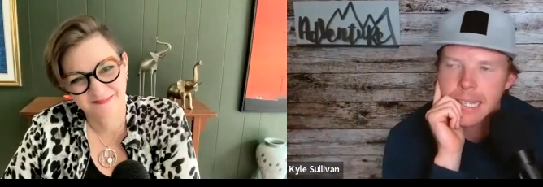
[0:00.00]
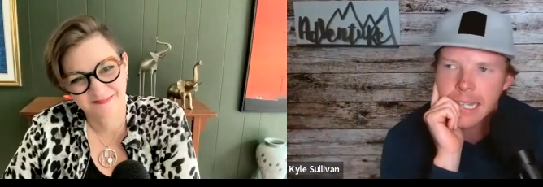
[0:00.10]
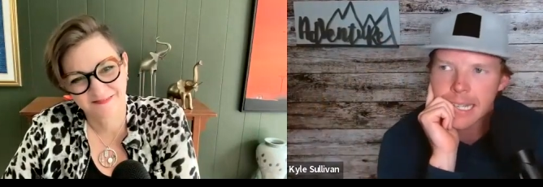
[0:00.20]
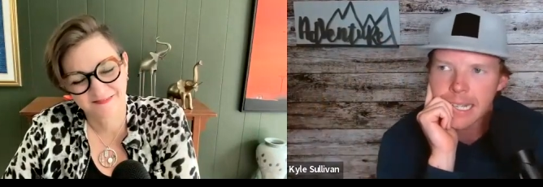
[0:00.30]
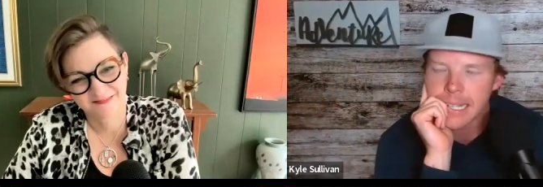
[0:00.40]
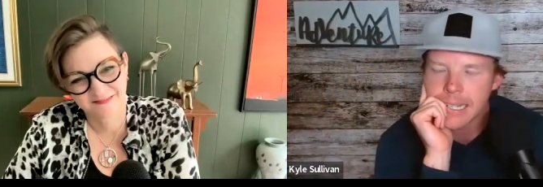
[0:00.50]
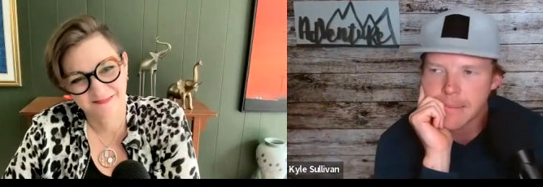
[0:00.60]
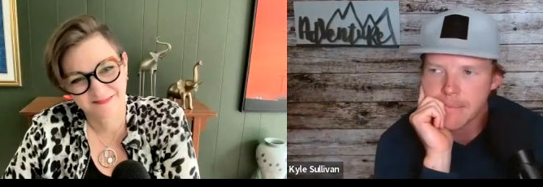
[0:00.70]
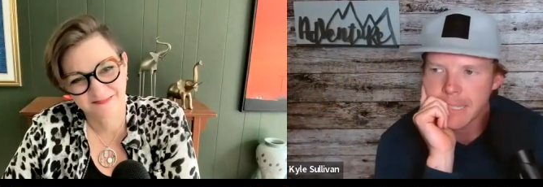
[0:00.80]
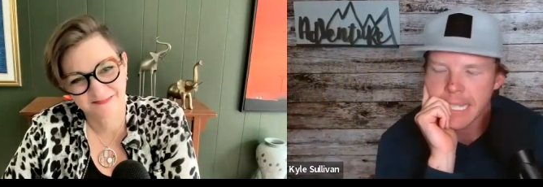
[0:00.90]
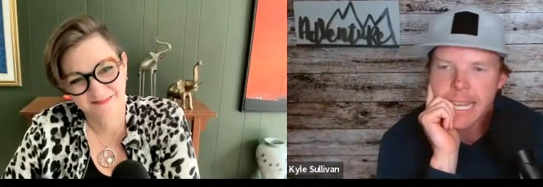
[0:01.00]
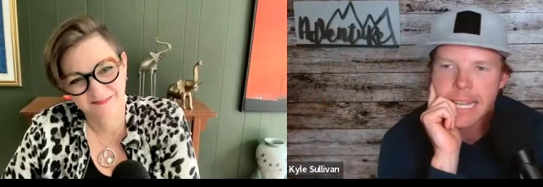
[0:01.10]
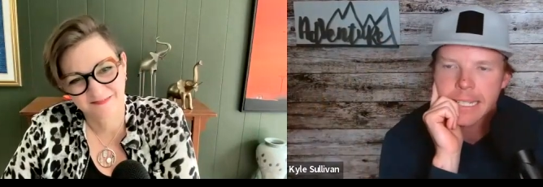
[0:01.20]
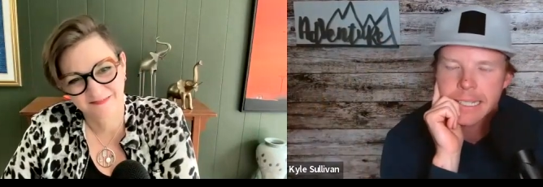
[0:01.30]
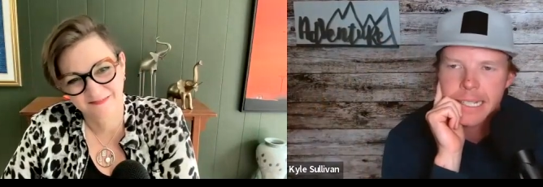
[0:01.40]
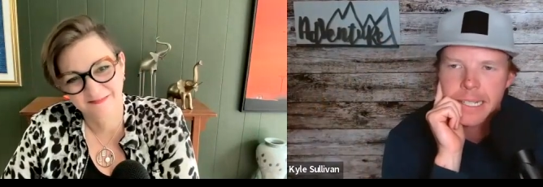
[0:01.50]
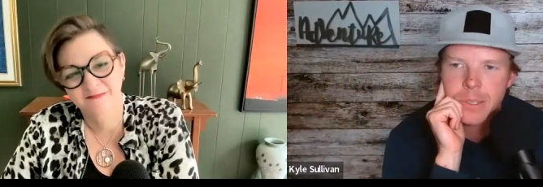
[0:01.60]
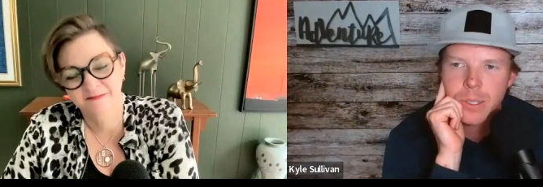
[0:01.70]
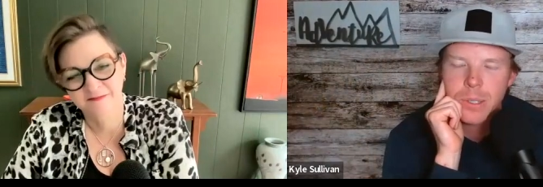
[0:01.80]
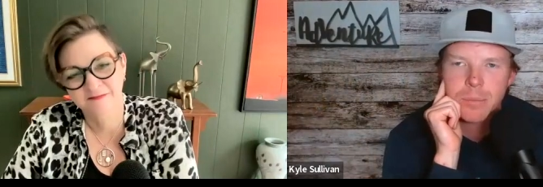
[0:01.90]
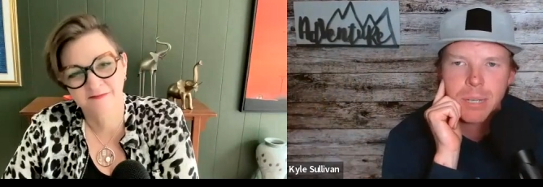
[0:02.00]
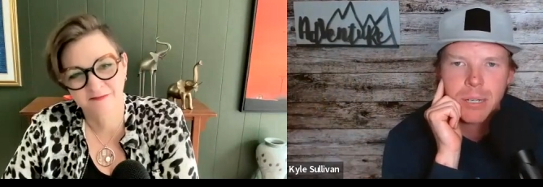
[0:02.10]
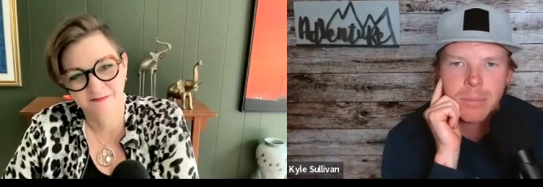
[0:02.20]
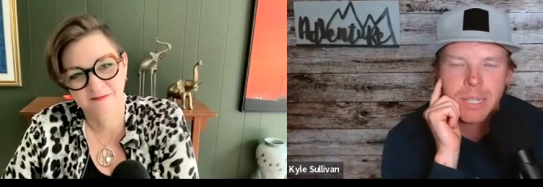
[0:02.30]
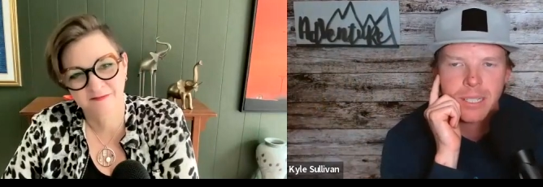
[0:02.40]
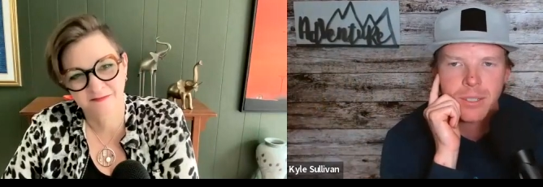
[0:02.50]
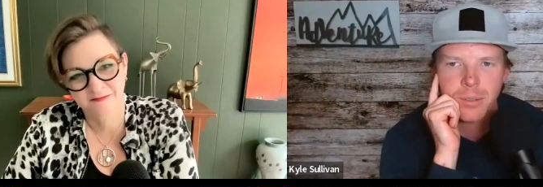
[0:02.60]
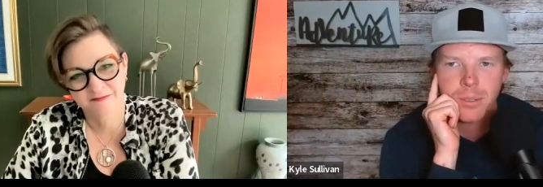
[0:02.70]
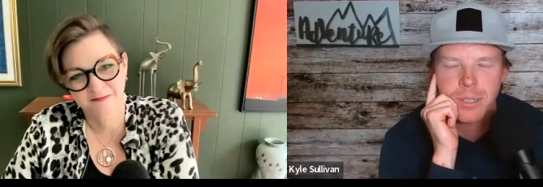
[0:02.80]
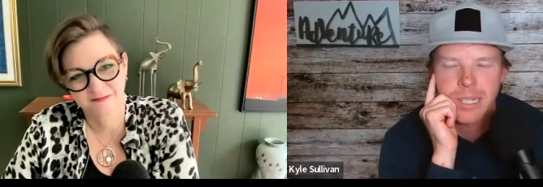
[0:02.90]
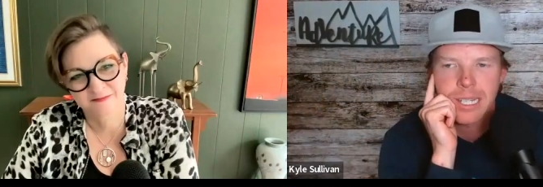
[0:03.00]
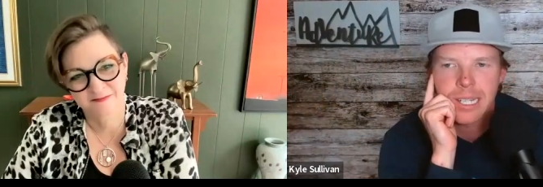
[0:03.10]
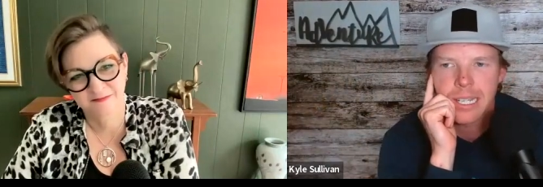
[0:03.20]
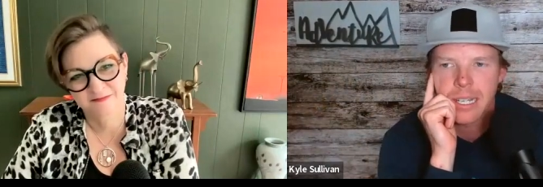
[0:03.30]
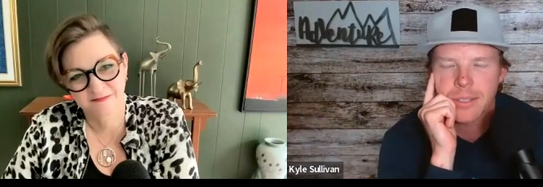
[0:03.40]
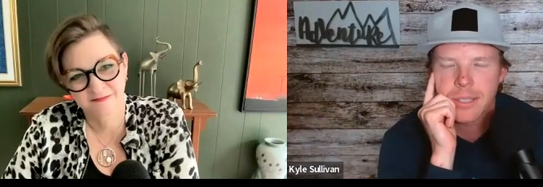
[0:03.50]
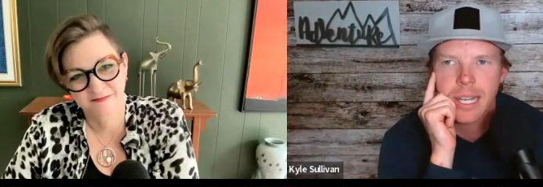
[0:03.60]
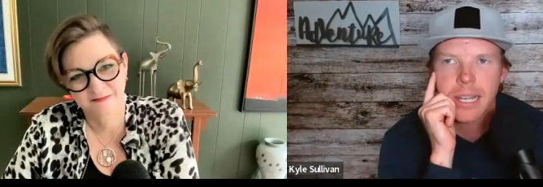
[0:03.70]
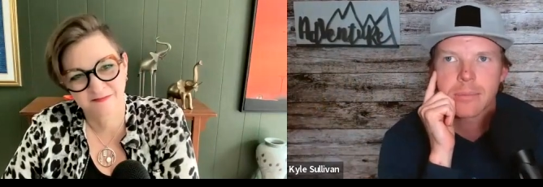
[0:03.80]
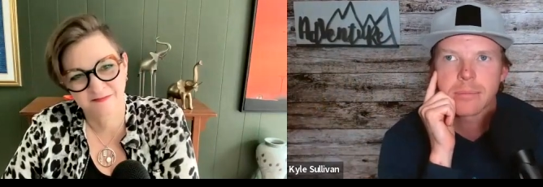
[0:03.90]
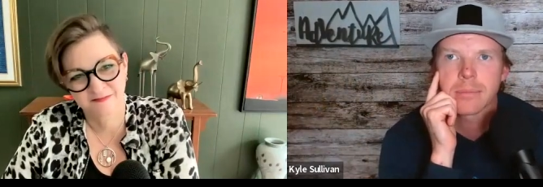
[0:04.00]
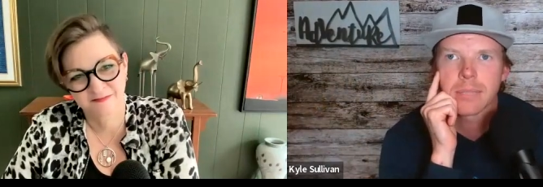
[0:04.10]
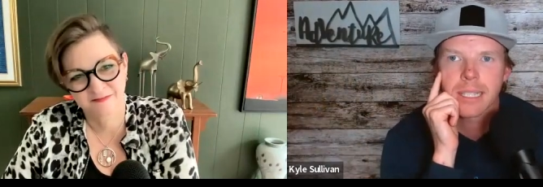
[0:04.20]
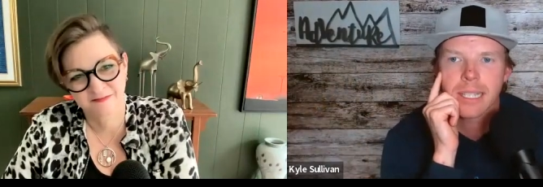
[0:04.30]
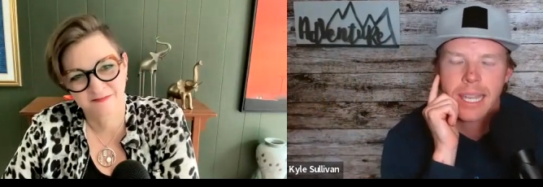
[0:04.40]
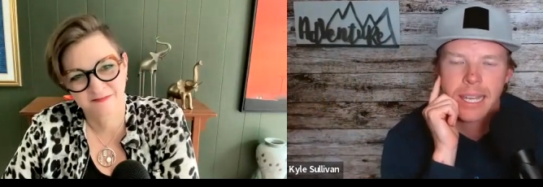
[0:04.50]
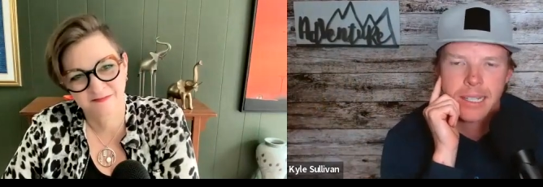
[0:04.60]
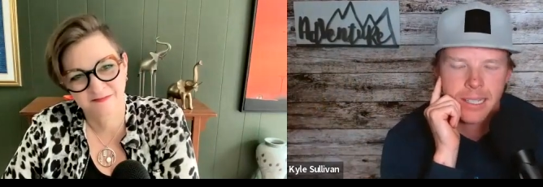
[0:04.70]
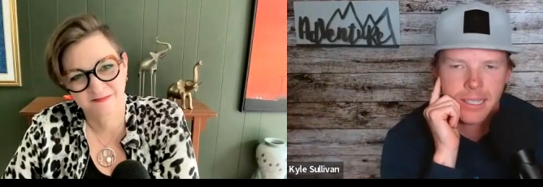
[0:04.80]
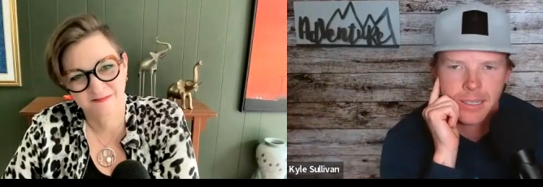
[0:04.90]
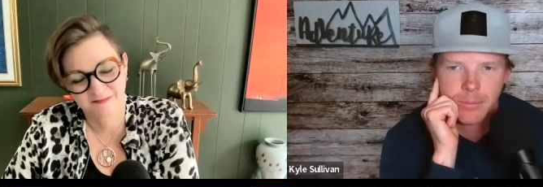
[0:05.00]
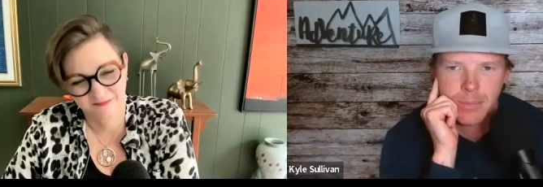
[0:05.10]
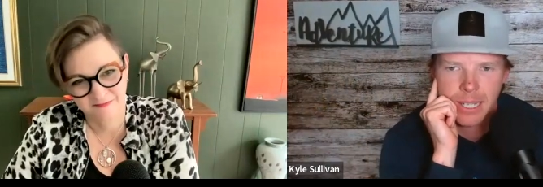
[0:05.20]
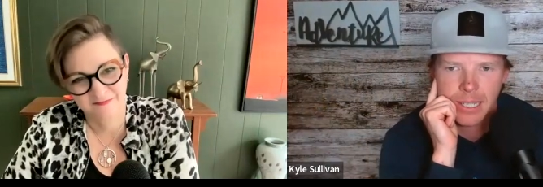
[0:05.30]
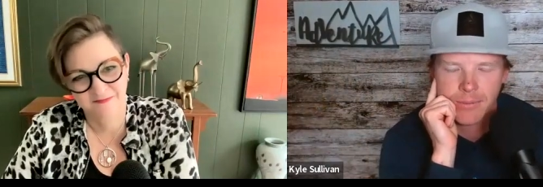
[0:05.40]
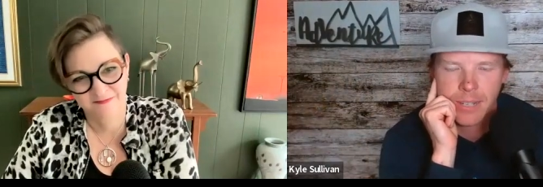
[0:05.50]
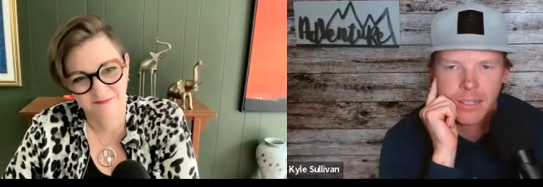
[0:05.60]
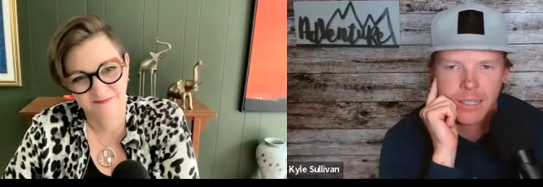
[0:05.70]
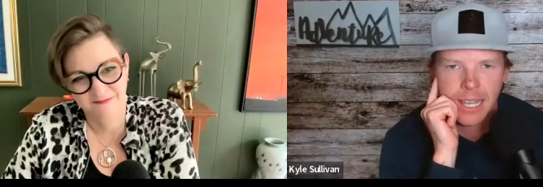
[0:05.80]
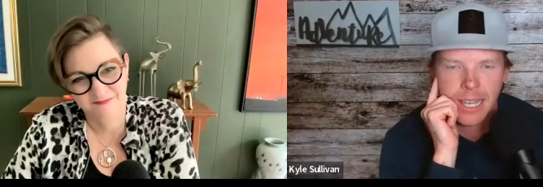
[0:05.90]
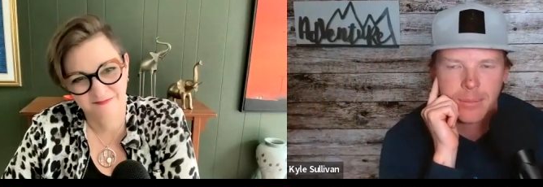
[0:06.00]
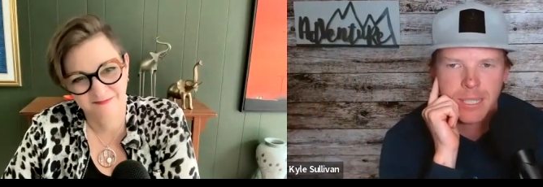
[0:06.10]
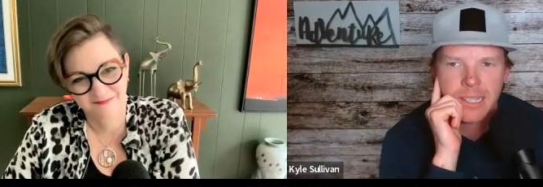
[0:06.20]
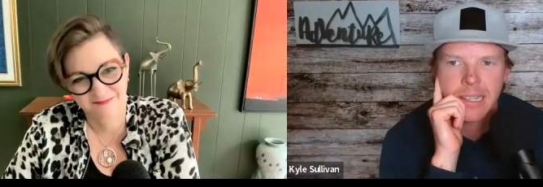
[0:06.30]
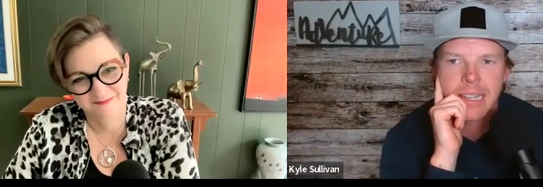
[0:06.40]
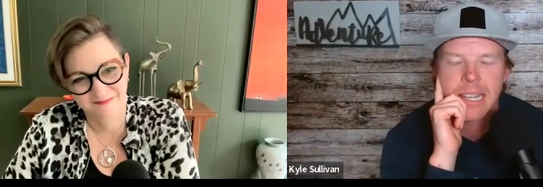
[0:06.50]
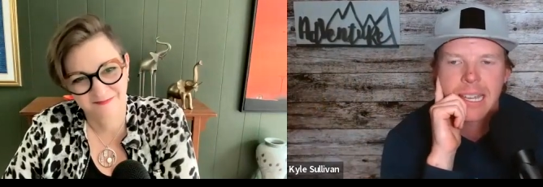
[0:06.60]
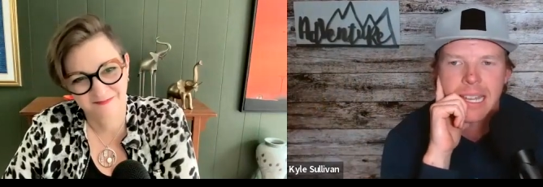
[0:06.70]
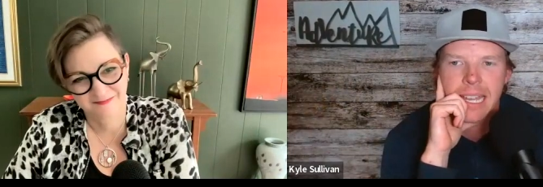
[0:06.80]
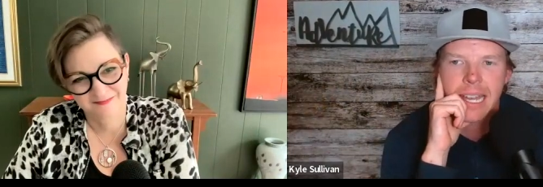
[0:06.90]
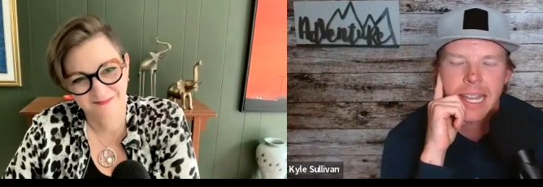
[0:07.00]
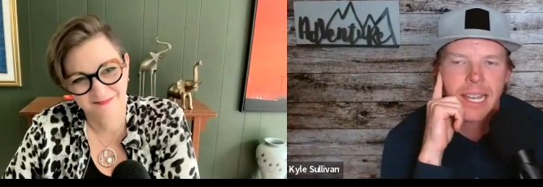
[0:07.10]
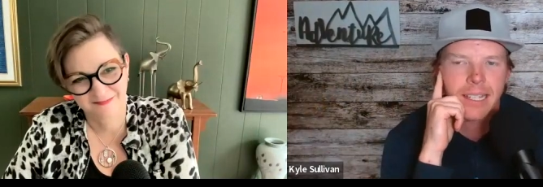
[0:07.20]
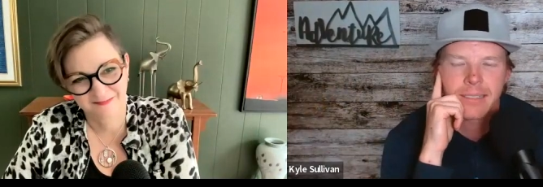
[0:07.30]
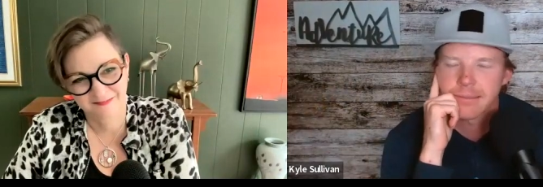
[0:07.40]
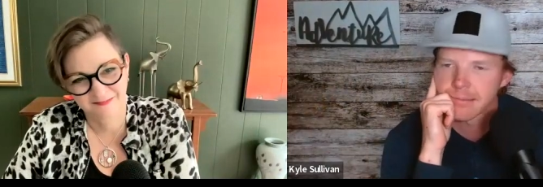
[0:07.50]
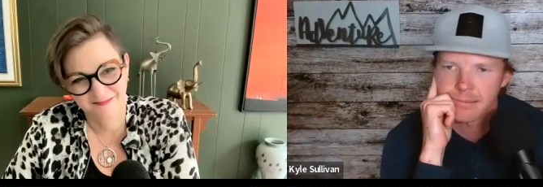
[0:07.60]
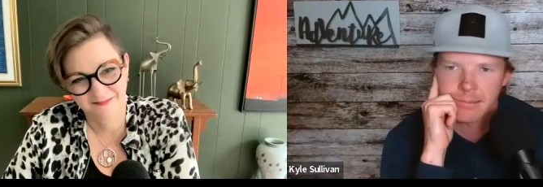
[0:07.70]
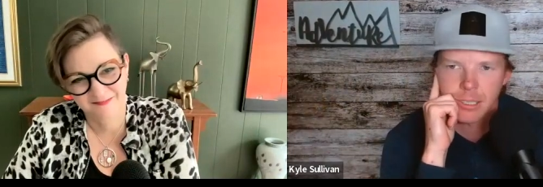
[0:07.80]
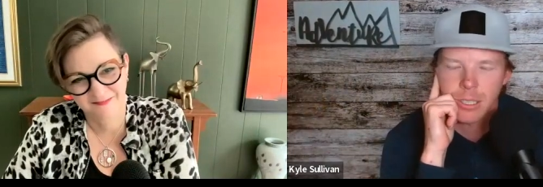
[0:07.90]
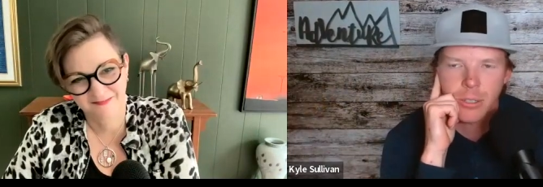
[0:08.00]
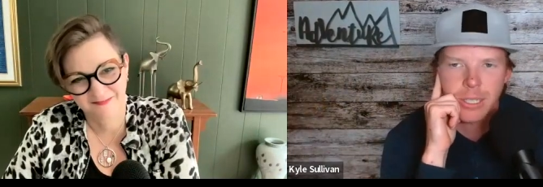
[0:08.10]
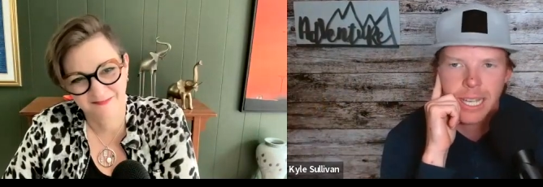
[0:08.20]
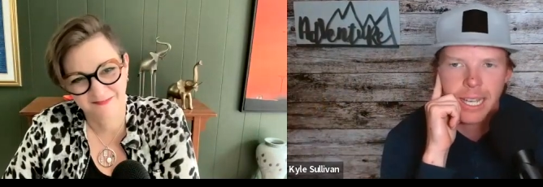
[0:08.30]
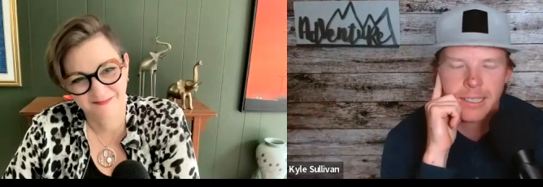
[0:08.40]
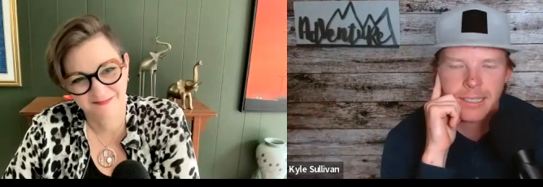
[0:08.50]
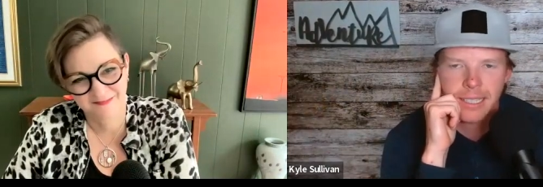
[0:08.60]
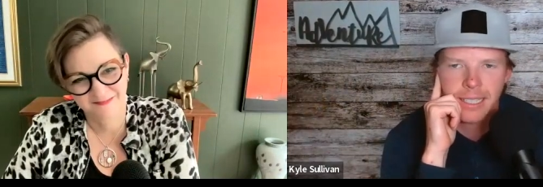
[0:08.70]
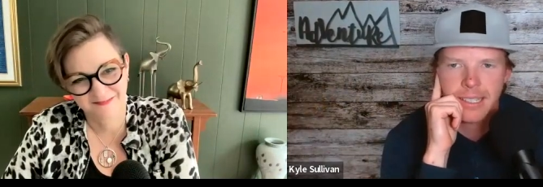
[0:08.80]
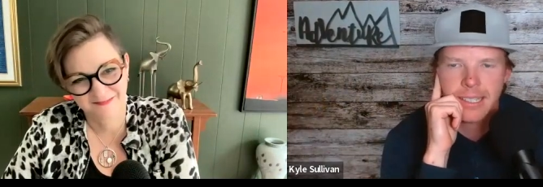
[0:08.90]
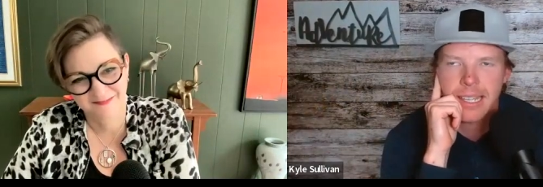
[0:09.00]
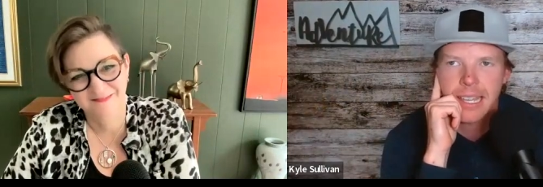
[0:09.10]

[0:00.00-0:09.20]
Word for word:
Speaker 1: um, and i was going to paramedic school i was a top candidate in my fire academy i had glowing accolades